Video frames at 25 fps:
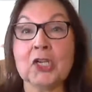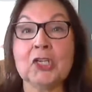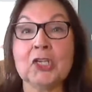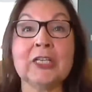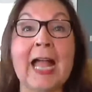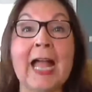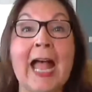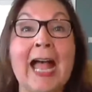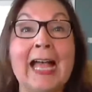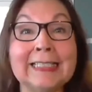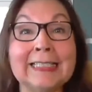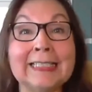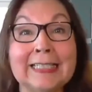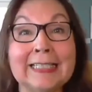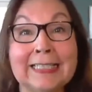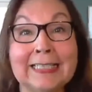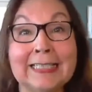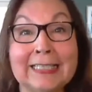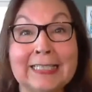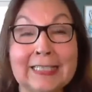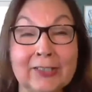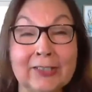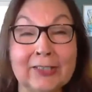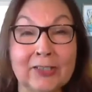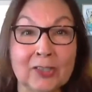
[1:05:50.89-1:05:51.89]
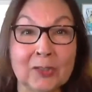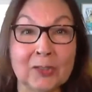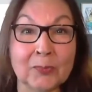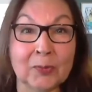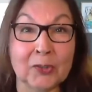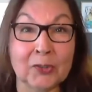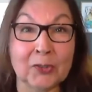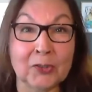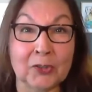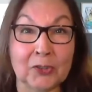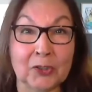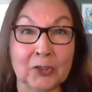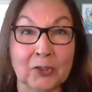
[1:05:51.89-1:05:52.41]
To ask an indigenous
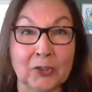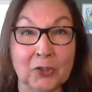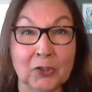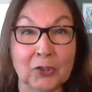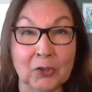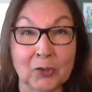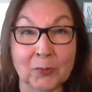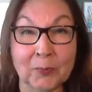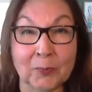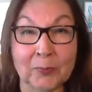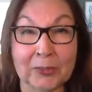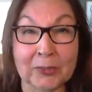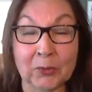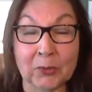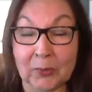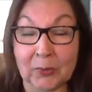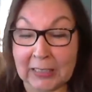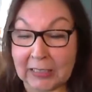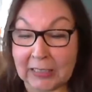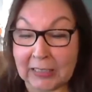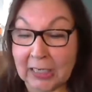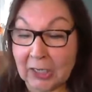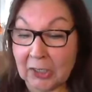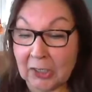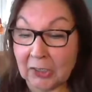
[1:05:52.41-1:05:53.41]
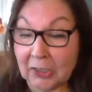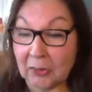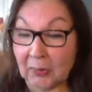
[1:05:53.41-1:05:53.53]
person to choose between